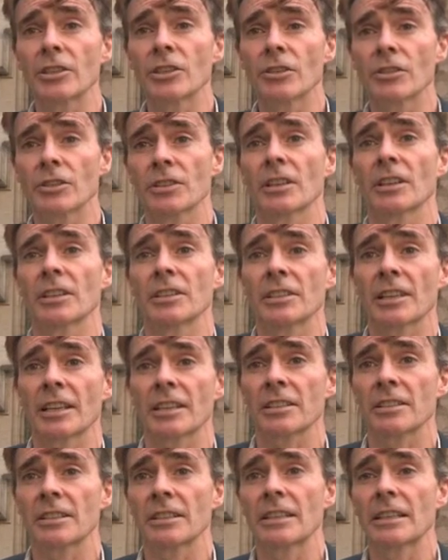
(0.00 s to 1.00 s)
neuroscience
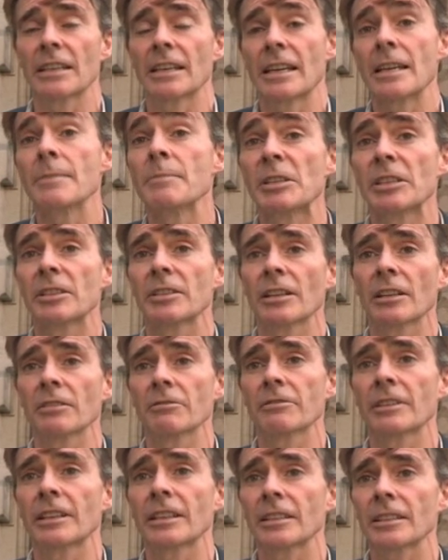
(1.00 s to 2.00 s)
has to aim
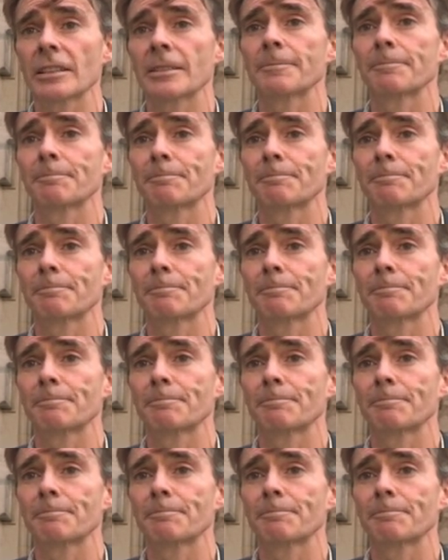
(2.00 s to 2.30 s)
itself at.